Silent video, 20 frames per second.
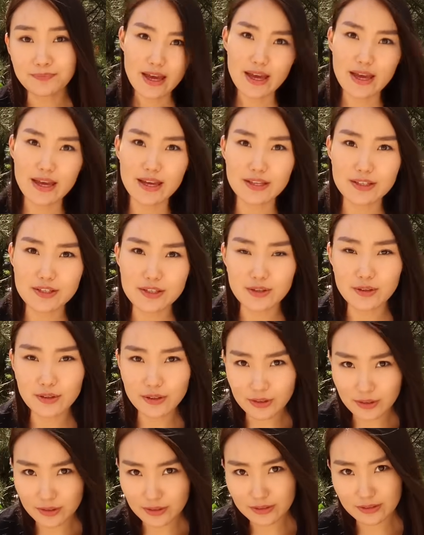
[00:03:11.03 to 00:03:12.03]
And
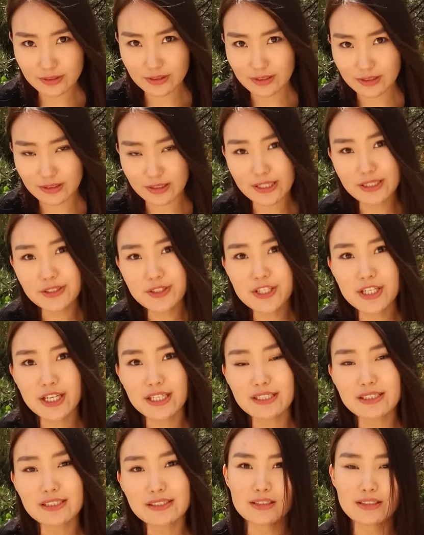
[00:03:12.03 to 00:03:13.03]
on their
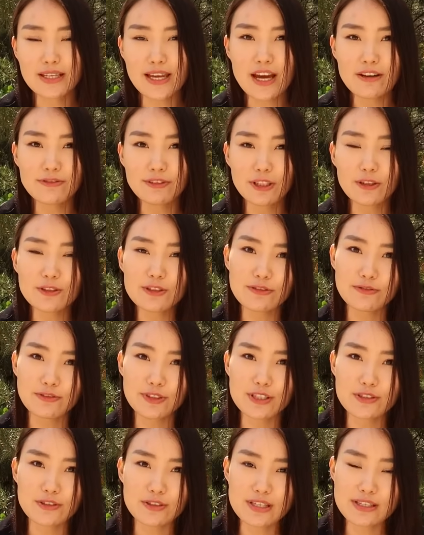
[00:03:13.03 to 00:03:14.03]
channel, they have a lot of
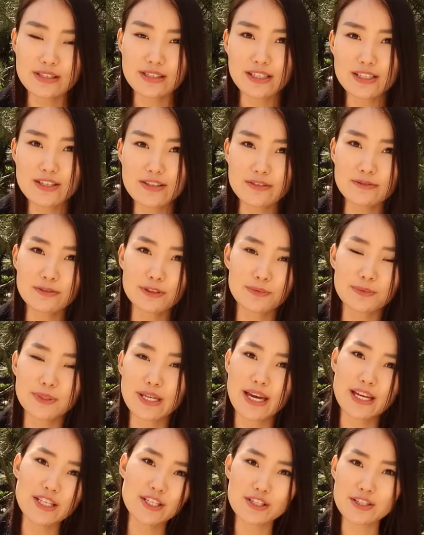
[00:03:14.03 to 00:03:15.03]
videos starting from the
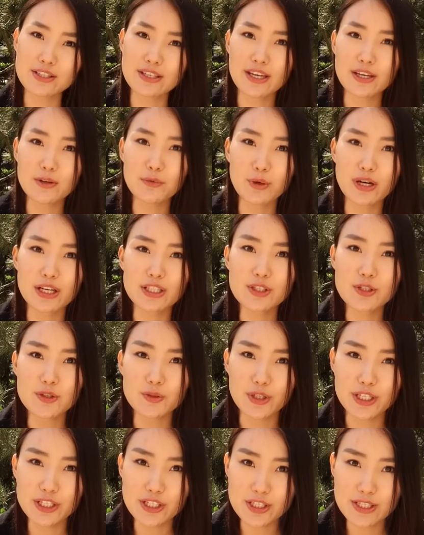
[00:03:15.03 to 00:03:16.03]
HSK 1 to
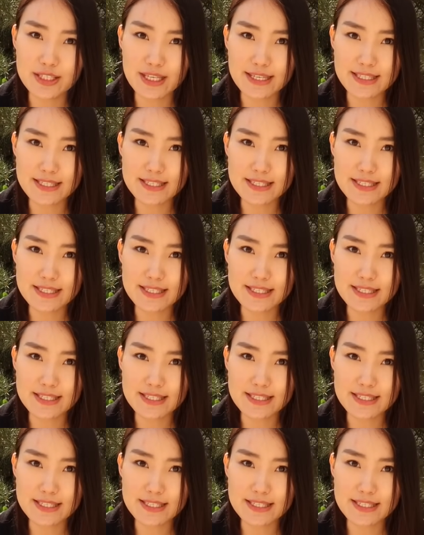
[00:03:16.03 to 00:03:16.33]
HSK